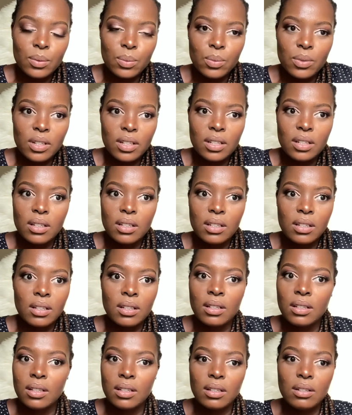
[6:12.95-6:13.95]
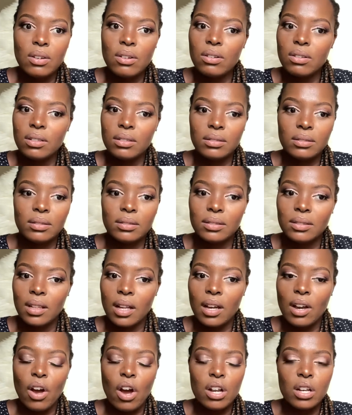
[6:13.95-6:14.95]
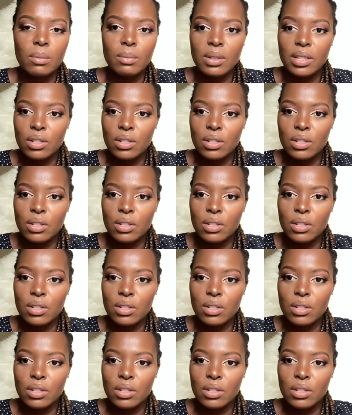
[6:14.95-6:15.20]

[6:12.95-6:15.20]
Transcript: No, the economy